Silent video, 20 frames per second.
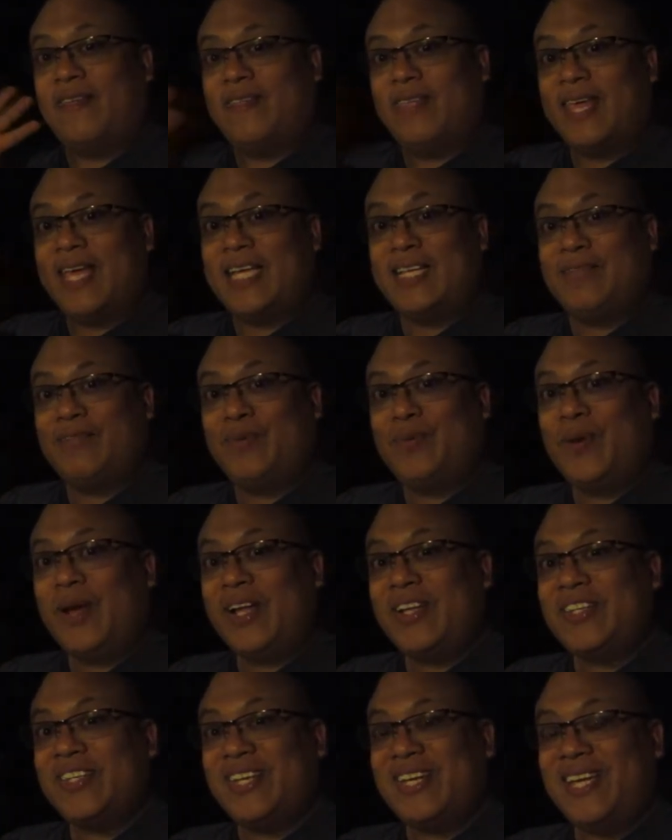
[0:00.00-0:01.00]
Thanks for
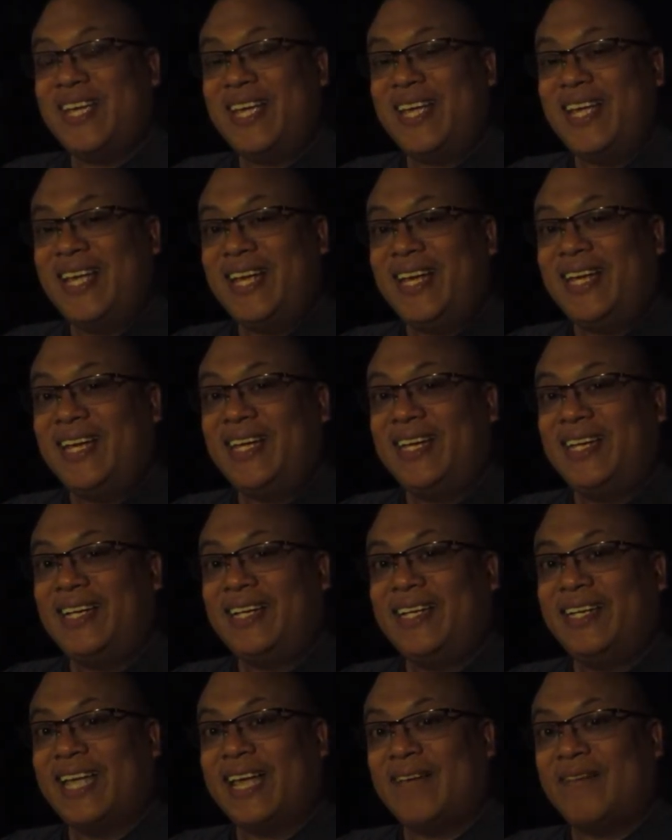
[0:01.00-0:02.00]
watching.
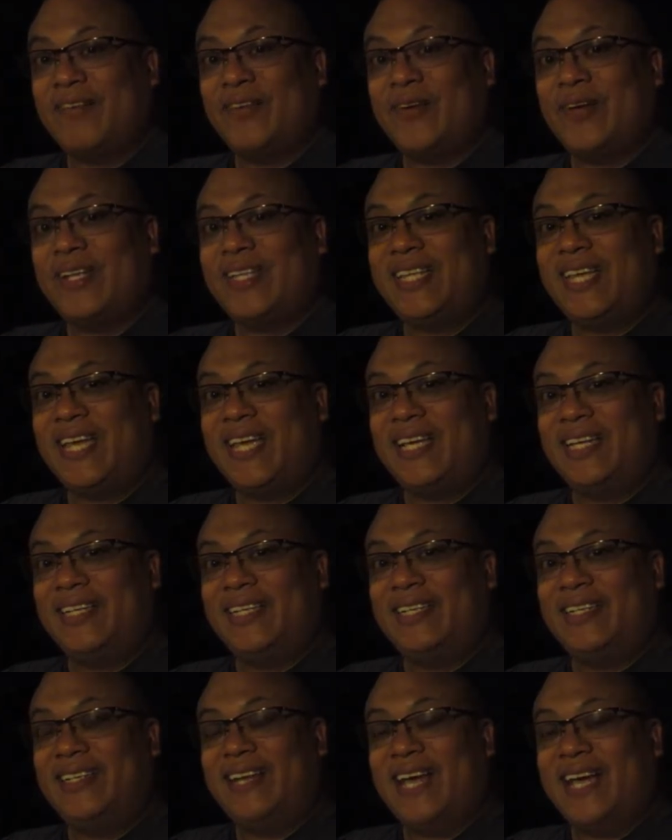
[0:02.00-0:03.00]
Have a great day,
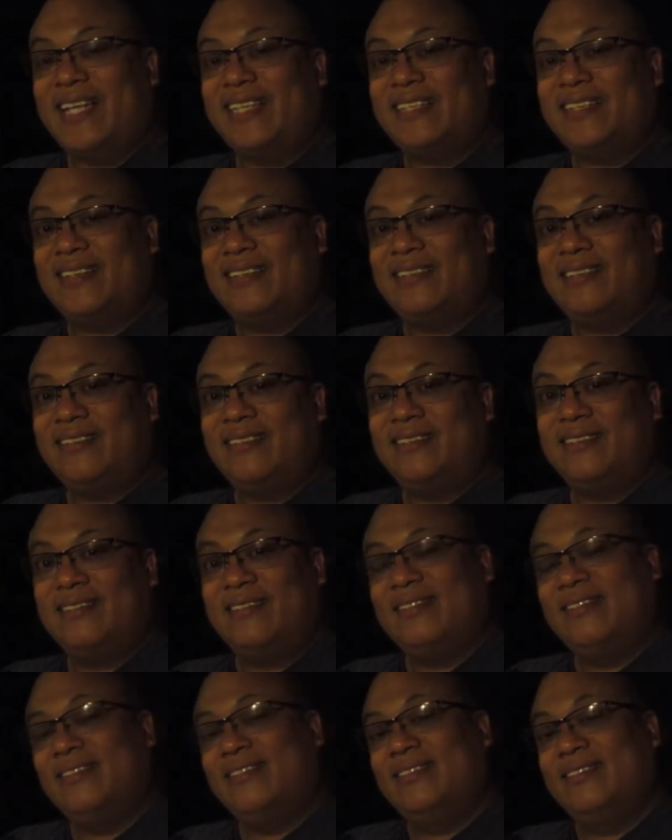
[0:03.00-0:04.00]
night,
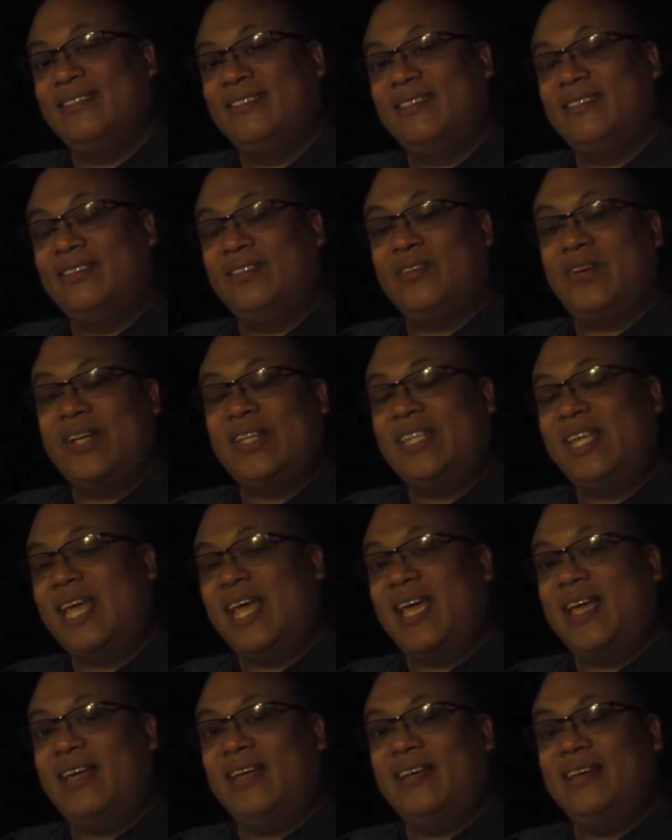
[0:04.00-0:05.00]
Great
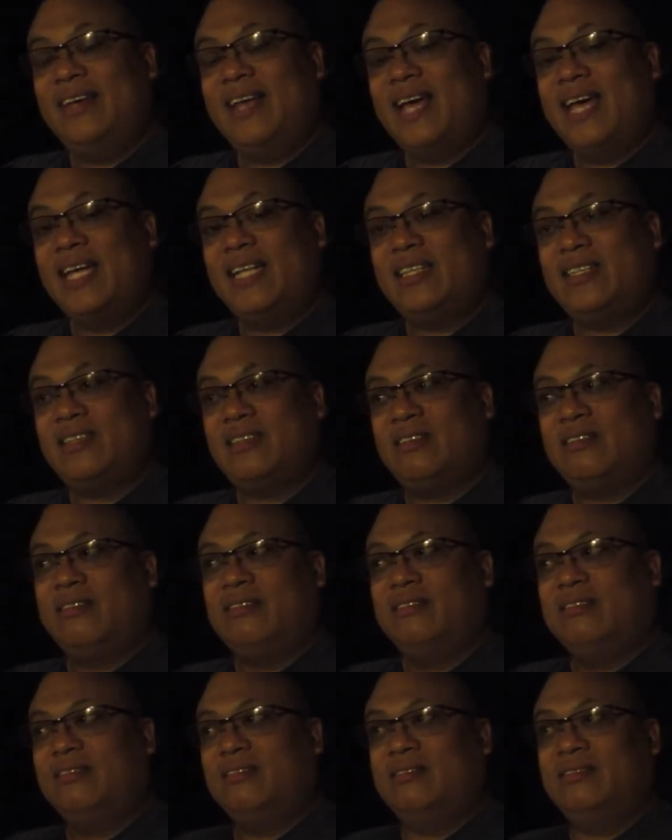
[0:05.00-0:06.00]
day, night,
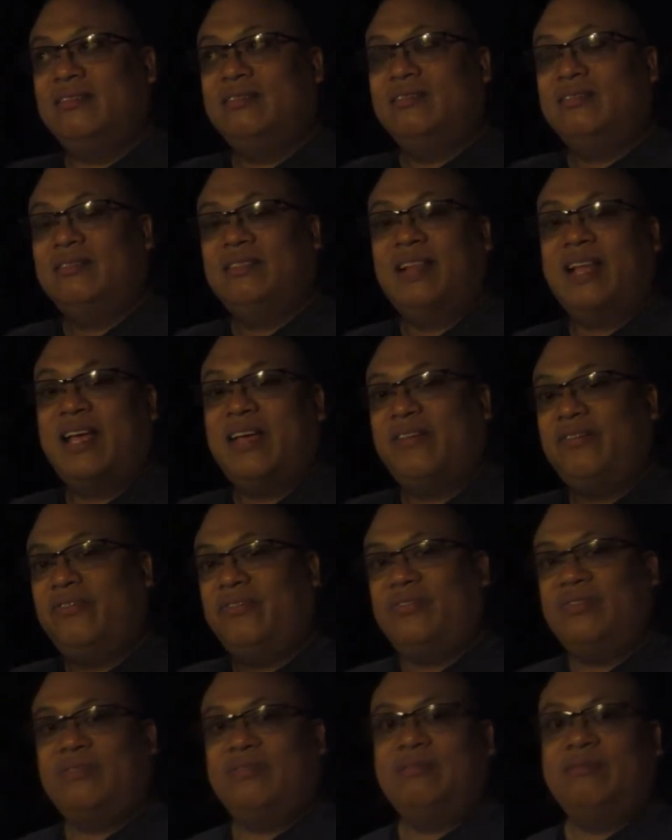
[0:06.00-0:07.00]

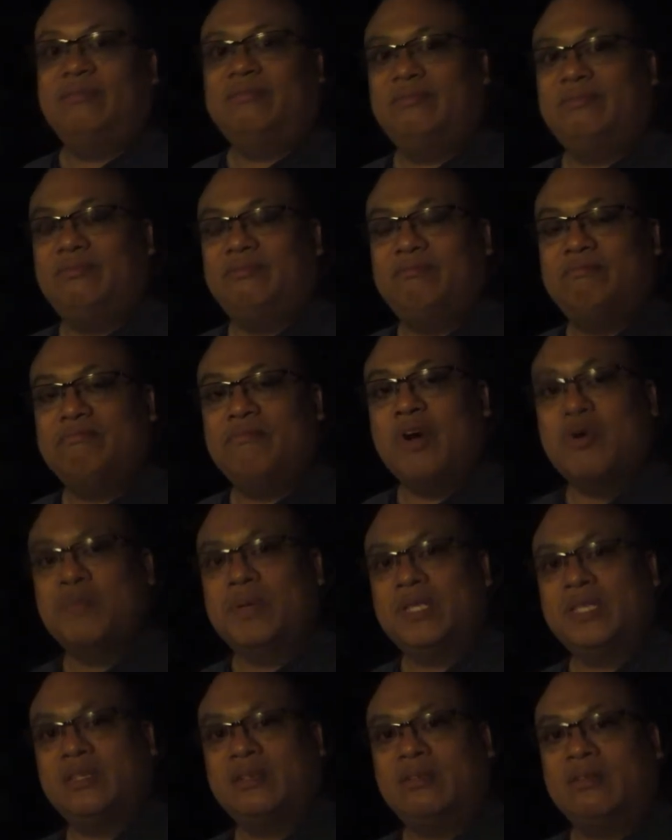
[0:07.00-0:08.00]
life,
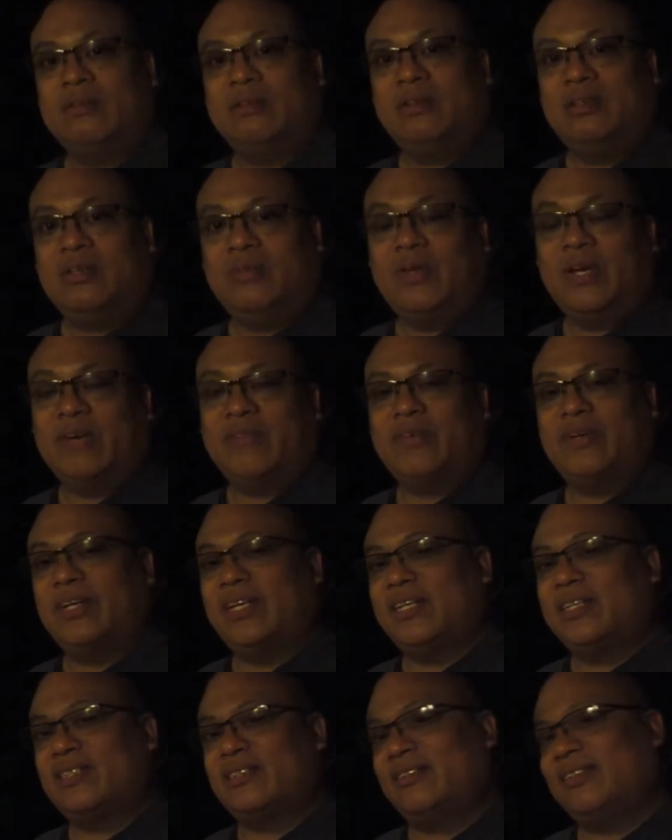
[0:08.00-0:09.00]
moment, whatever it
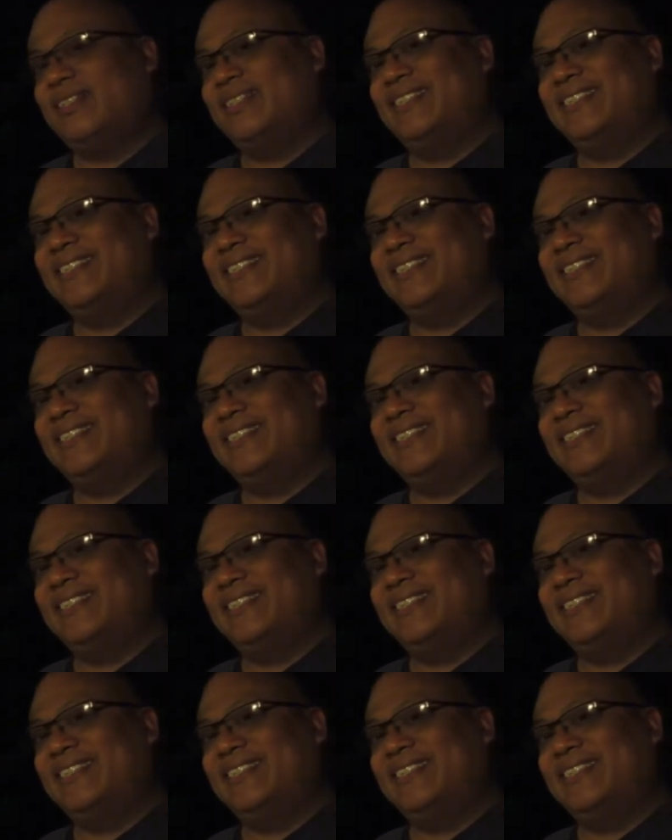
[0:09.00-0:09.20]
is.